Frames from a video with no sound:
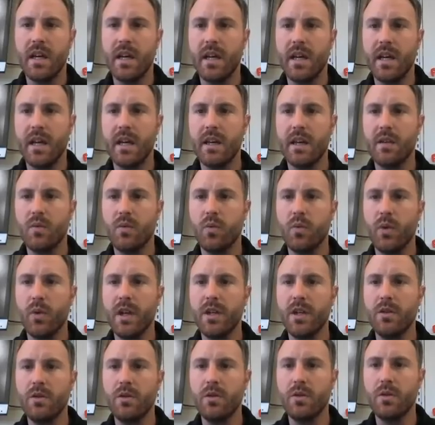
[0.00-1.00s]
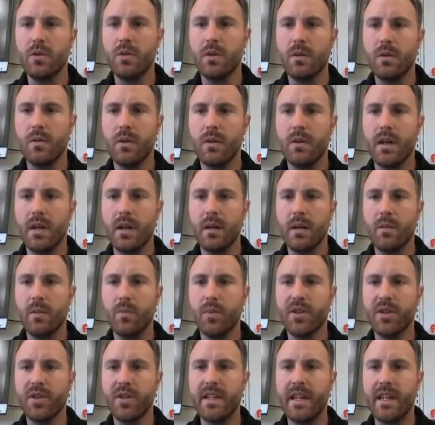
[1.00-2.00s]
And when you um,
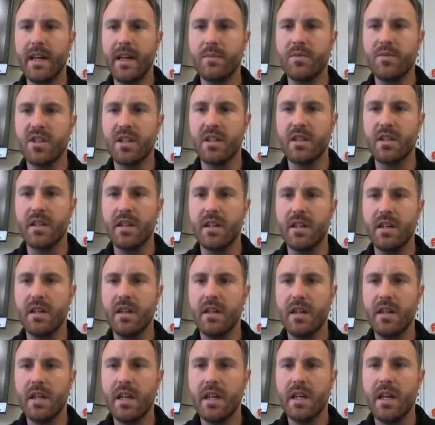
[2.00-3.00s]
put the object in